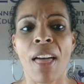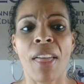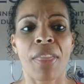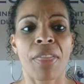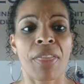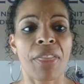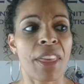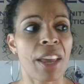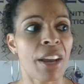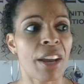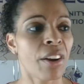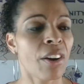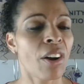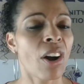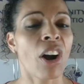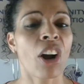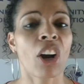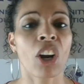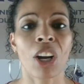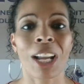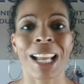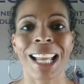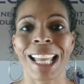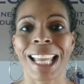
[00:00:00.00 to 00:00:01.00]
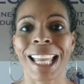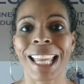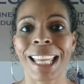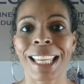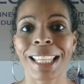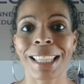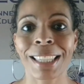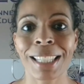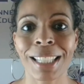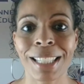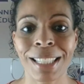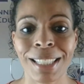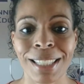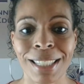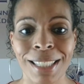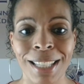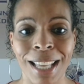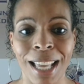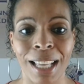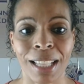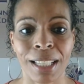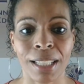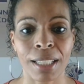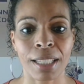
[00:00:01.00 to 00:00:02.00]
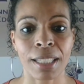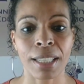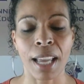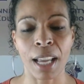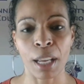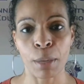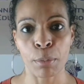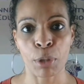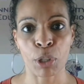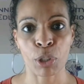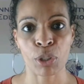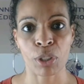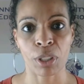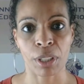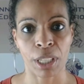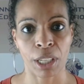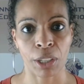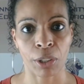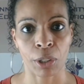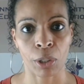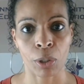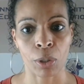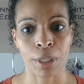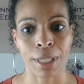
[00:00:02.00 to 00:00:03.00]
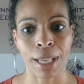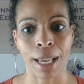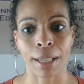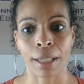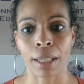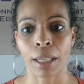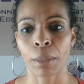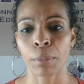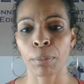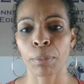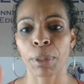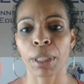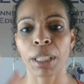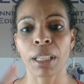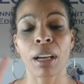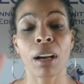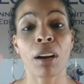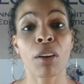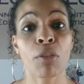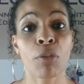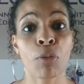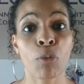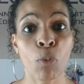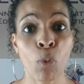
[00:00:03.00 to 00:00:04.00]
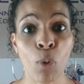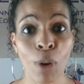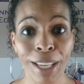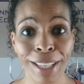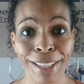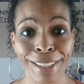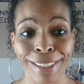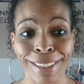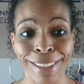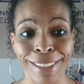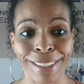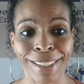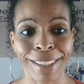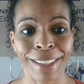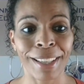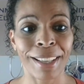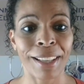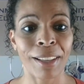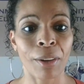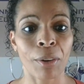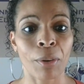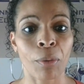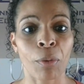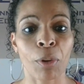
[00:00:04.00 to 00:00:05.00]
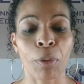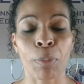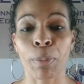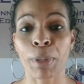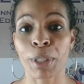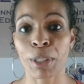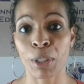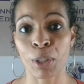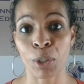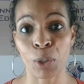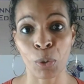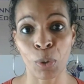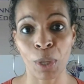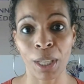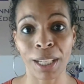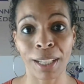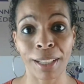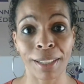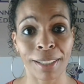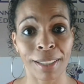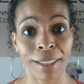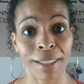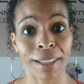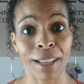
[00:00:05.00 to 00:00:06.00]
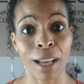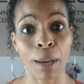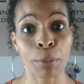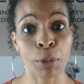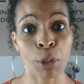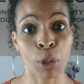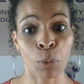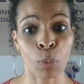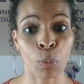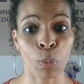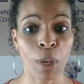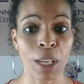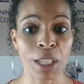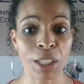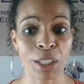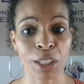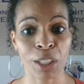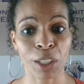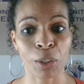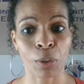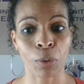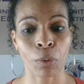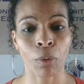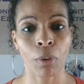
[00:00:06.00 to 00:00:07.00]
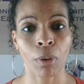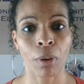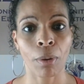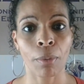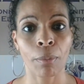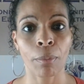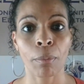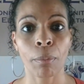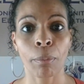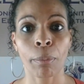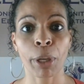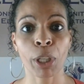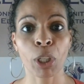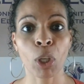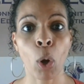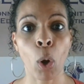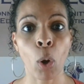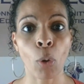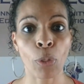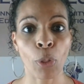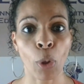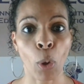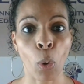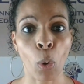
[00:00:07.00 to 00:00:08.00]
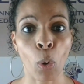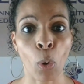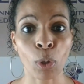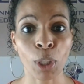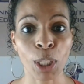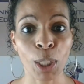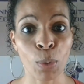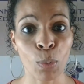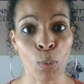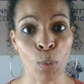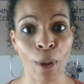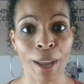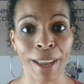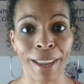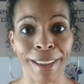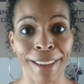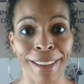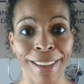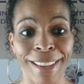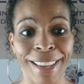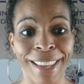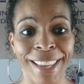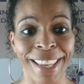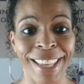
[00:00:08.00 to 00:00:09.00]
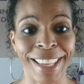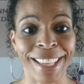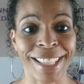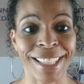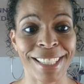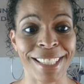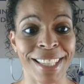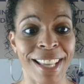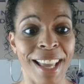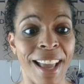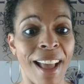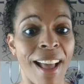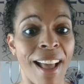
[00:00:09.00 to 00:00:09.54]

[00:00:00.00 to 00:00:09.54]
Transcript: There are endless nightmare scenarios that could be avoided with business credit can come to the rescue, but the only way is